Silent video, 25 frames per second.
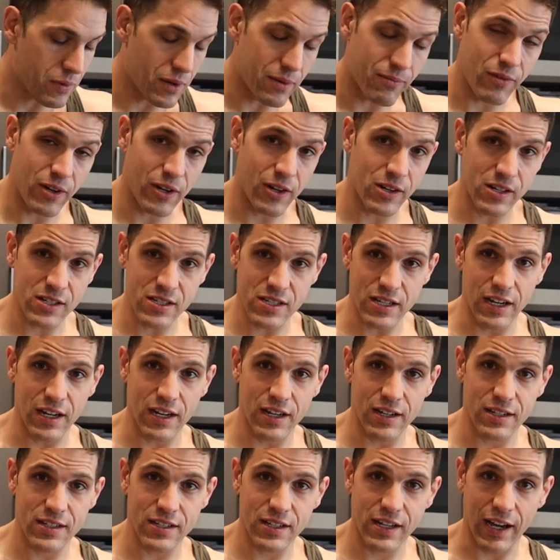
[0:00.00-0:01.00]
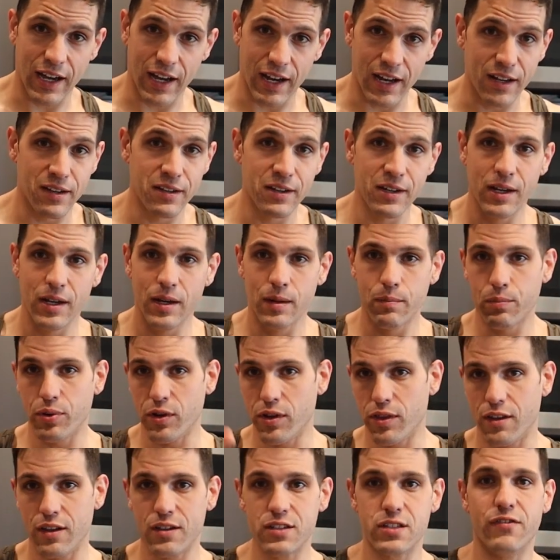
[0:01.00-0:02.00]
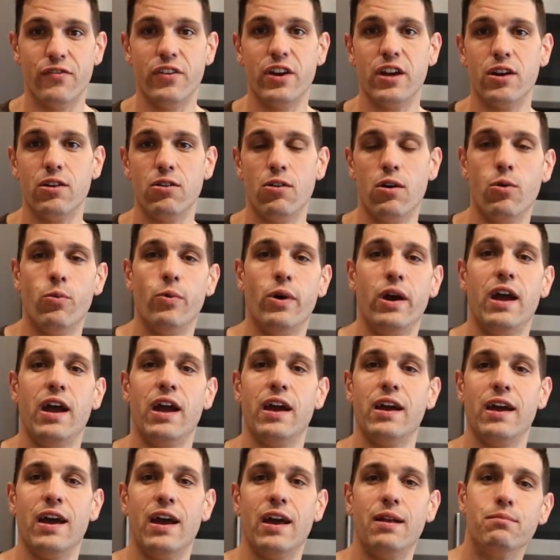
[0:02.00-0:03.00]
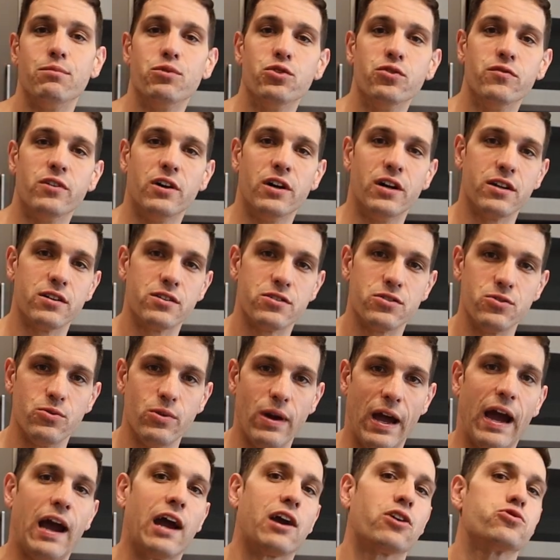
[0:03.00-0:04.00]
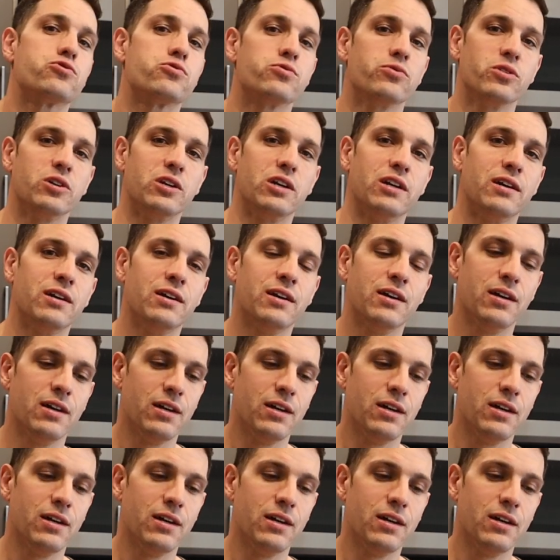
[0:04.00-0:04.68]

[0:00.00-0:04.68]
And I'm very excited to kind of put this video away and move on to actually